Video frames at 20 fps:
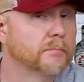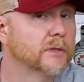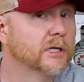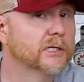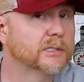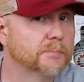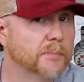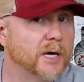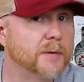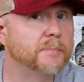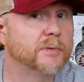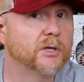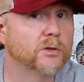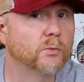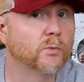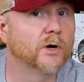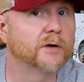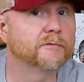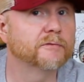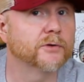this might be
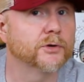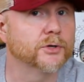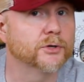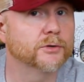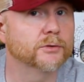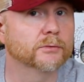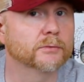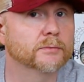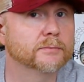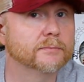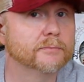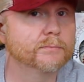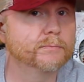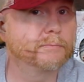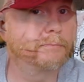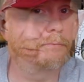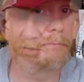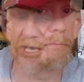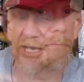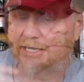the one for you.
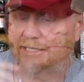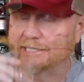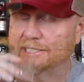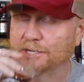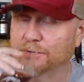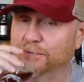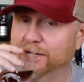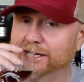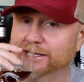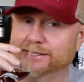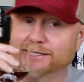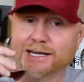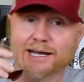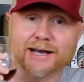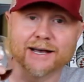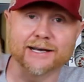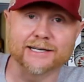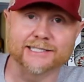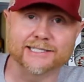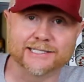Okay, so as
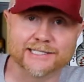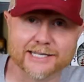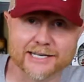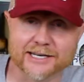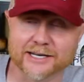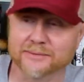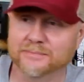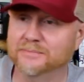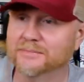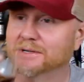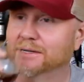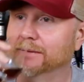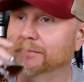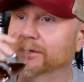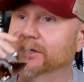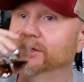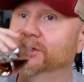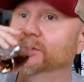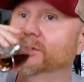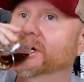I sip,
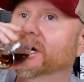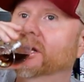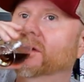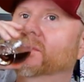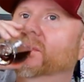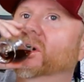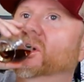I'm going to do another